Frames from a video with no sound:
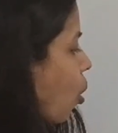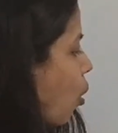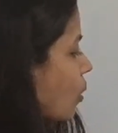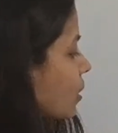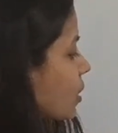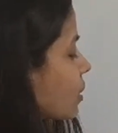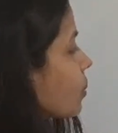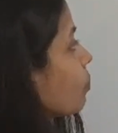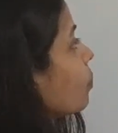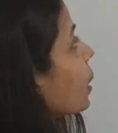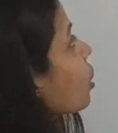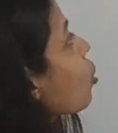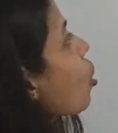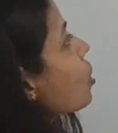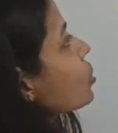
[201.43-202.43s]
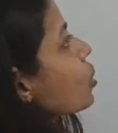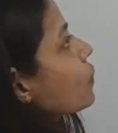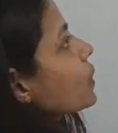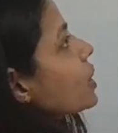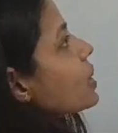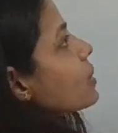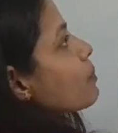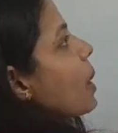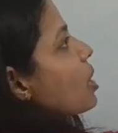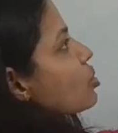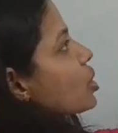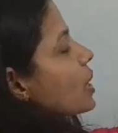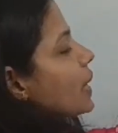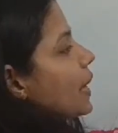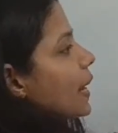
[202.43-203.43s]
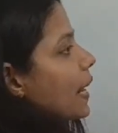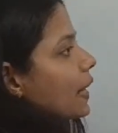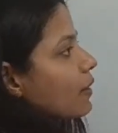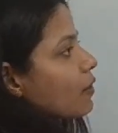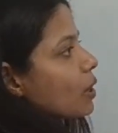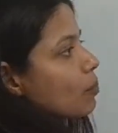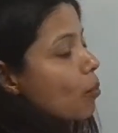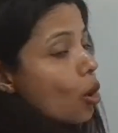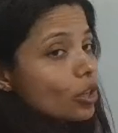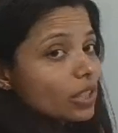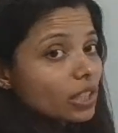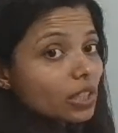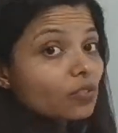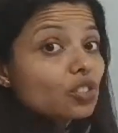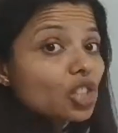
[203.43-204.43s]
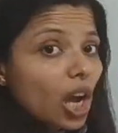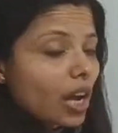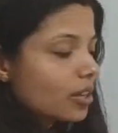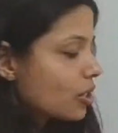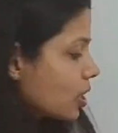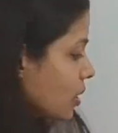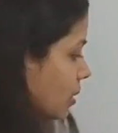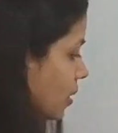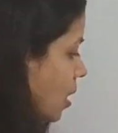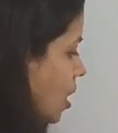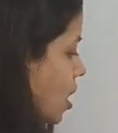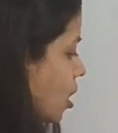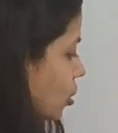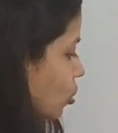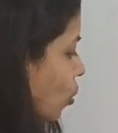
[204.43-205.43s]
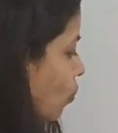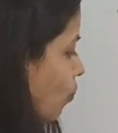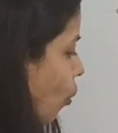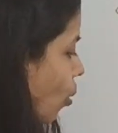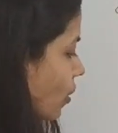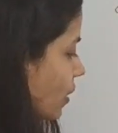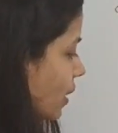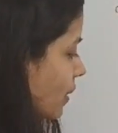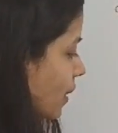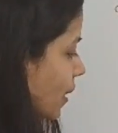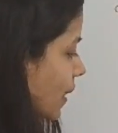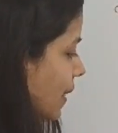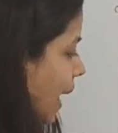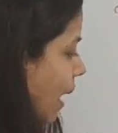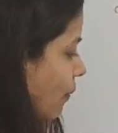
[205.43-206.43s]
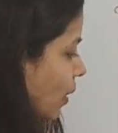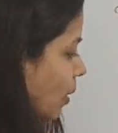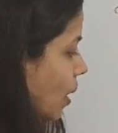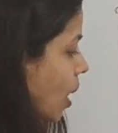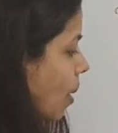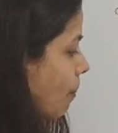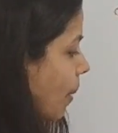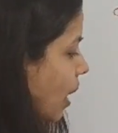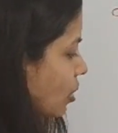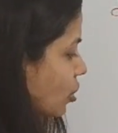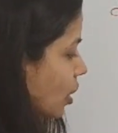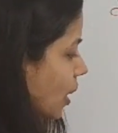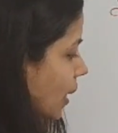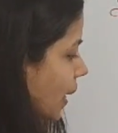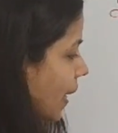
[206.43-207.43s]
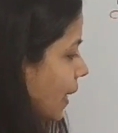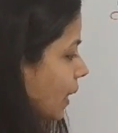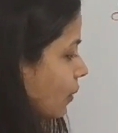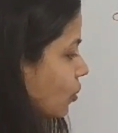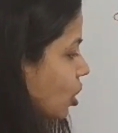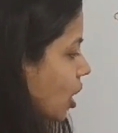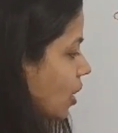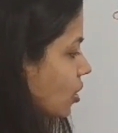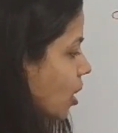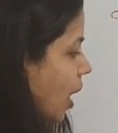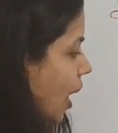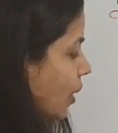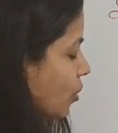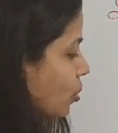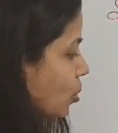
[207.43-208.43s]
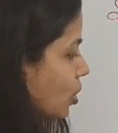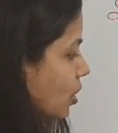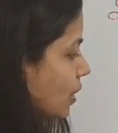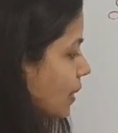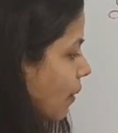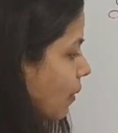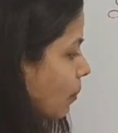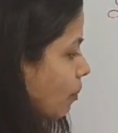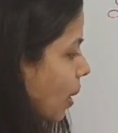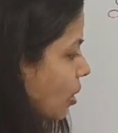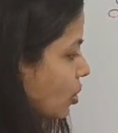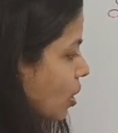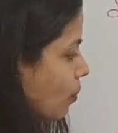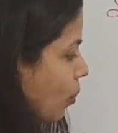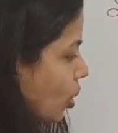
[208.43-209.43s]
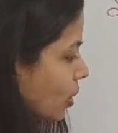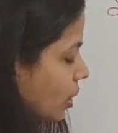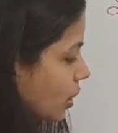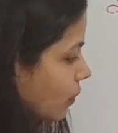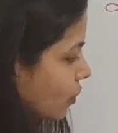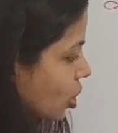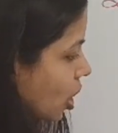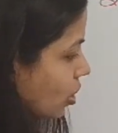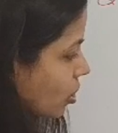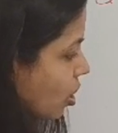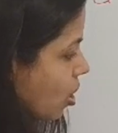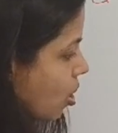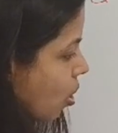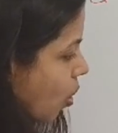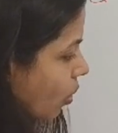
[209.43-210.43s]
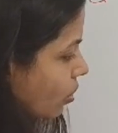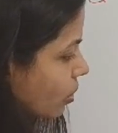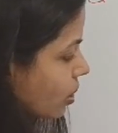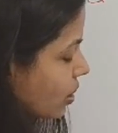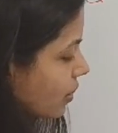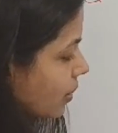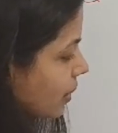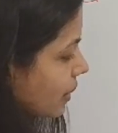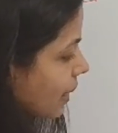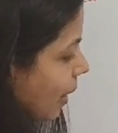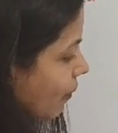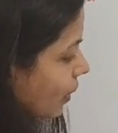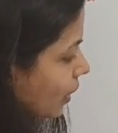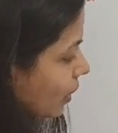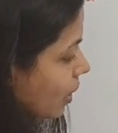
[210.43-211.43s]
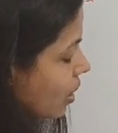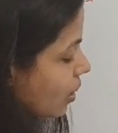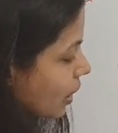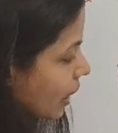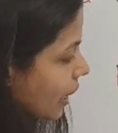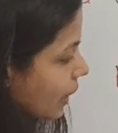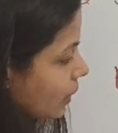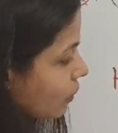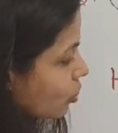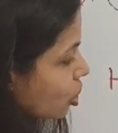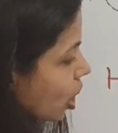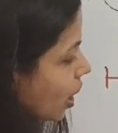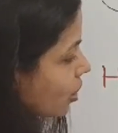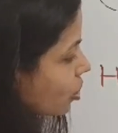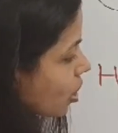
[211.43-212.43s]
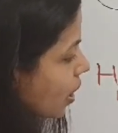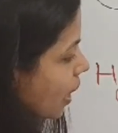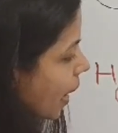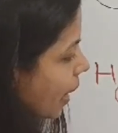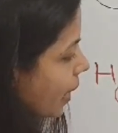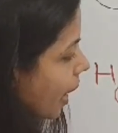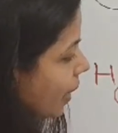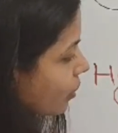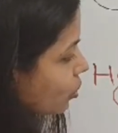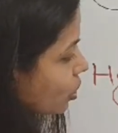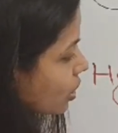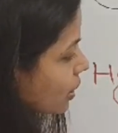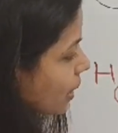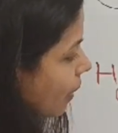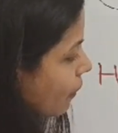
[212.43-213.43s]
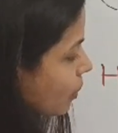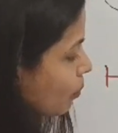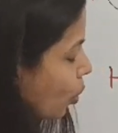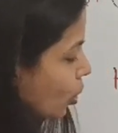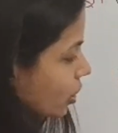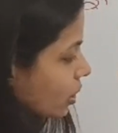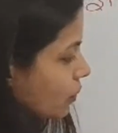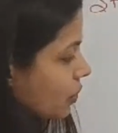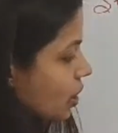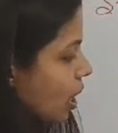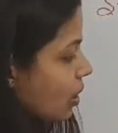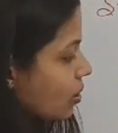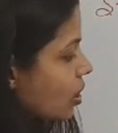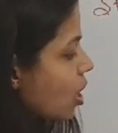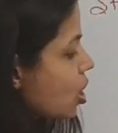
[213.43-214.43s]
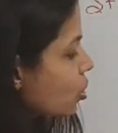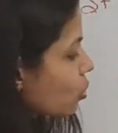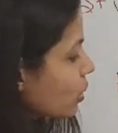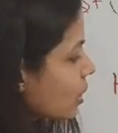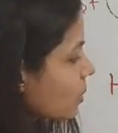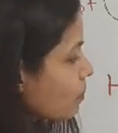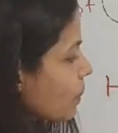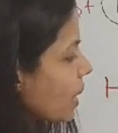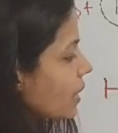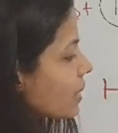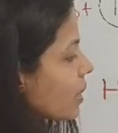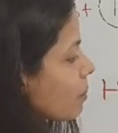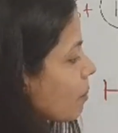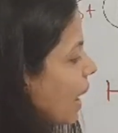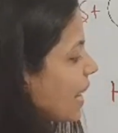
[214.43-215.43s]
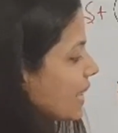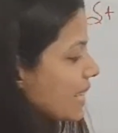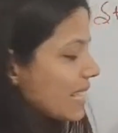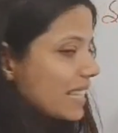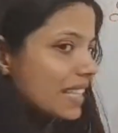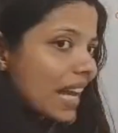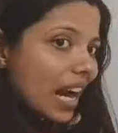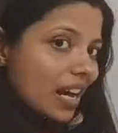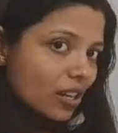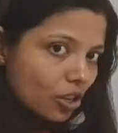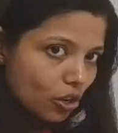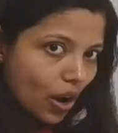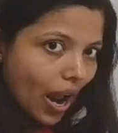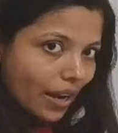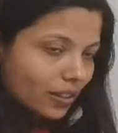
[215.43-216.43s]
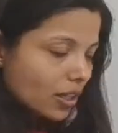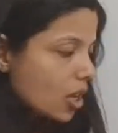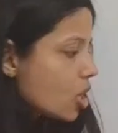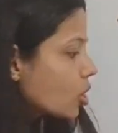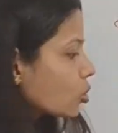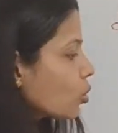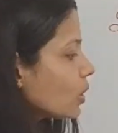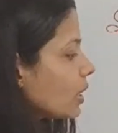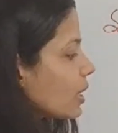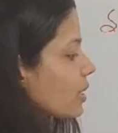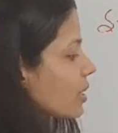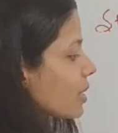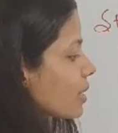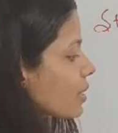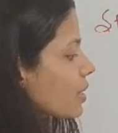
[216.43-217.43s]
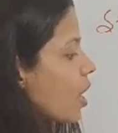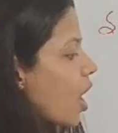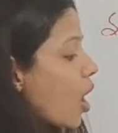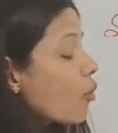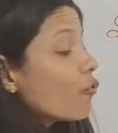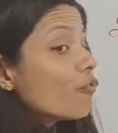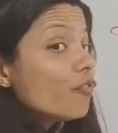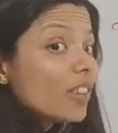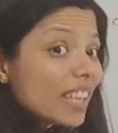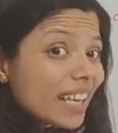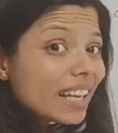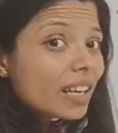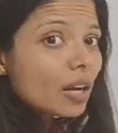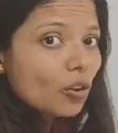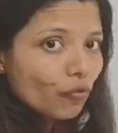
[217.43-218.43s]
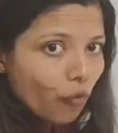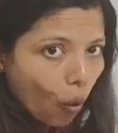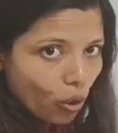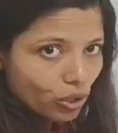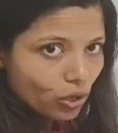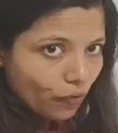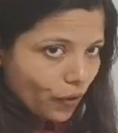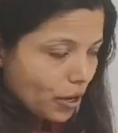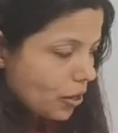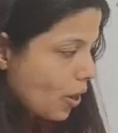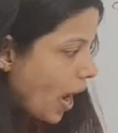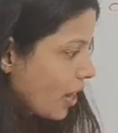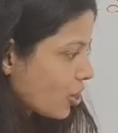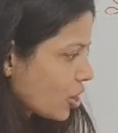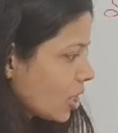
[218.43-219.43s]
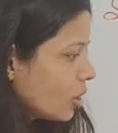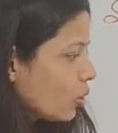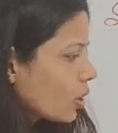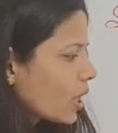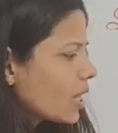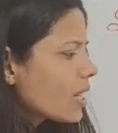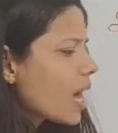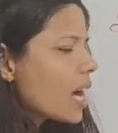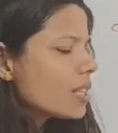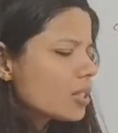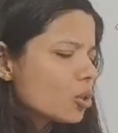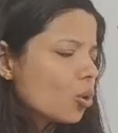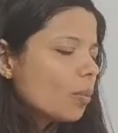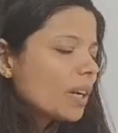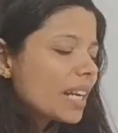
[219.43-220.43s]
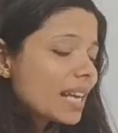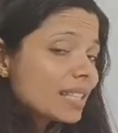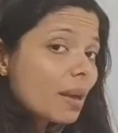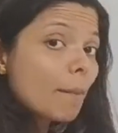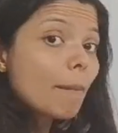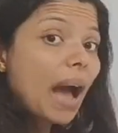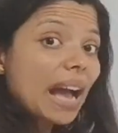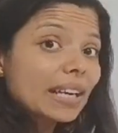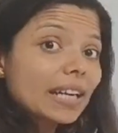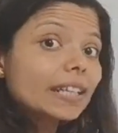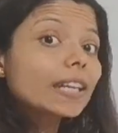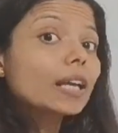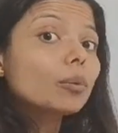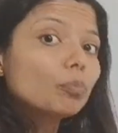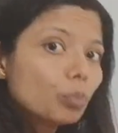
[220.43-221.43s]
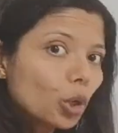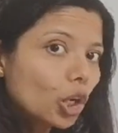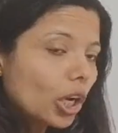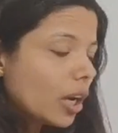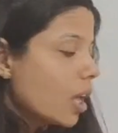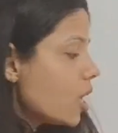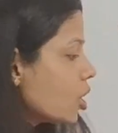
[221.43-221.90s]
caused because of this partial negative and positive charges. So oxygen is having partial negative charge, hydrogen is having partial positive charge. Oxygen is having negative charge and hydrogen is having positive charge. So this plus and minus, they attract. So this is a weak force of attraction. You can assume it as a magnetic pull.